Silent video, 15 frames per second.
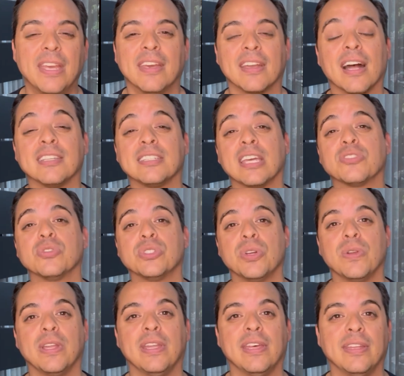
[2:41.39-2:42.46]
Guys, thanks for
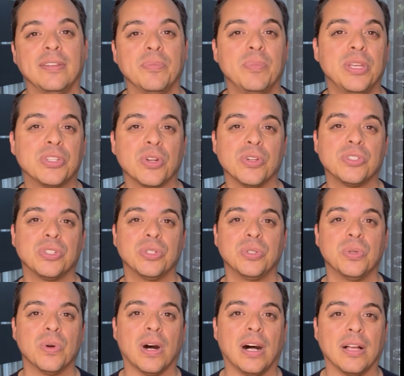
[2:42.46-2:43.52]
tuning in. Be sure
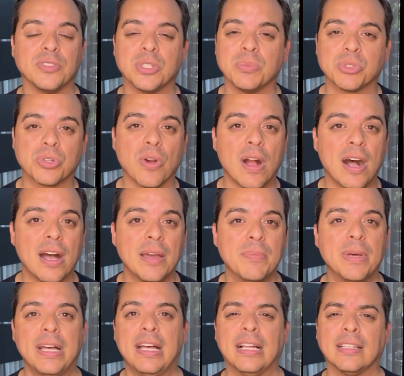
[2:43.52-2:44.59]
to subscribe,
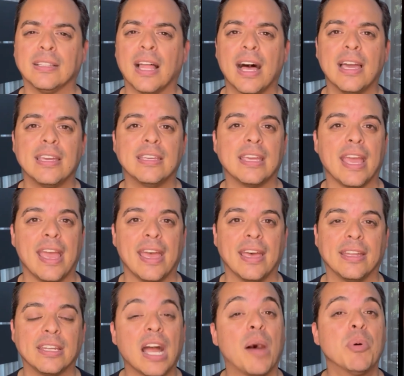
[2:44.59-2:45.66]
like,
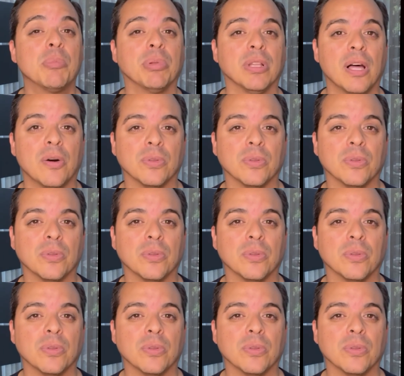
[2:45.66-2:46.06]
and comment below.